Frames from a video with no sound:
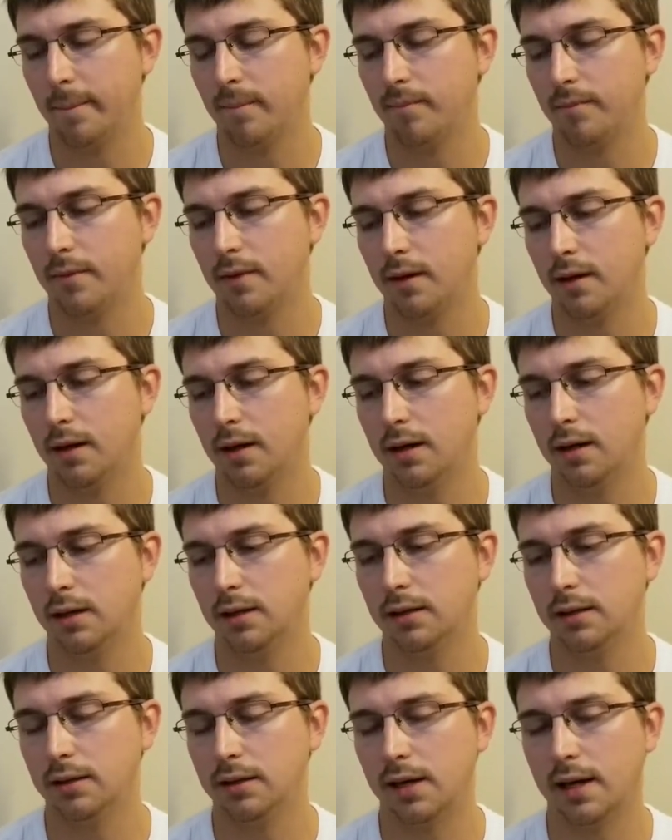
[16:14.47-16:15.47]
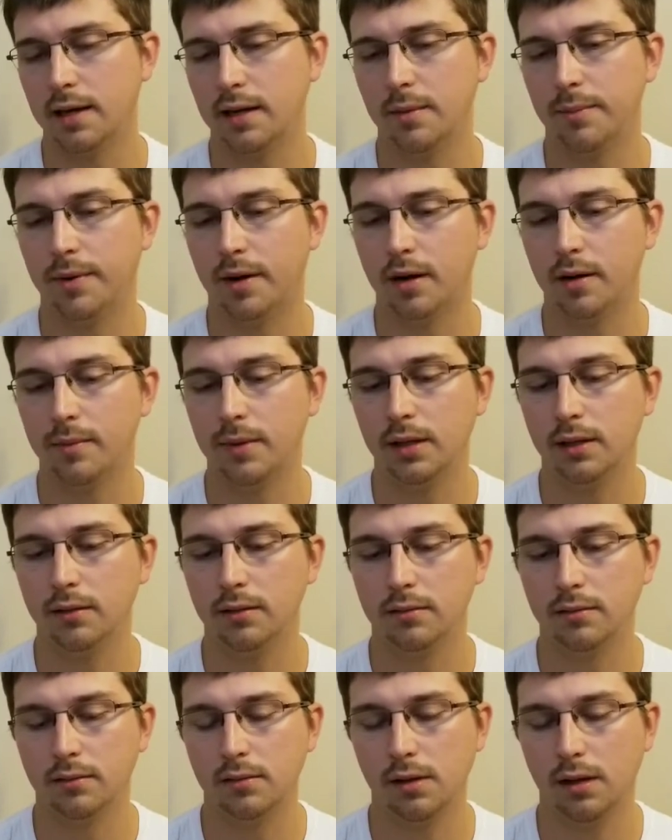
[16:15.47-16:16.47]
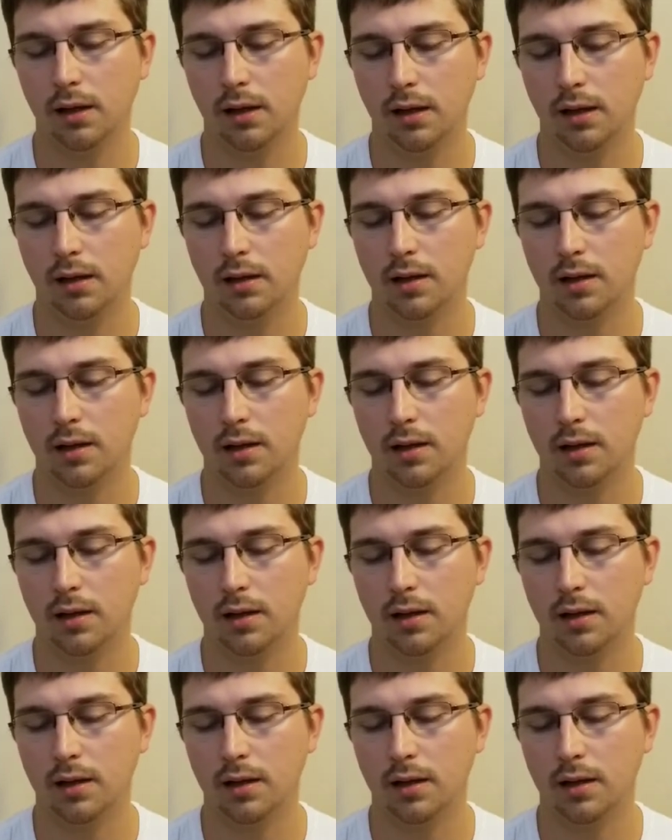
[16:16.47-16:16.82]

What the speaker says: Got an apartment, and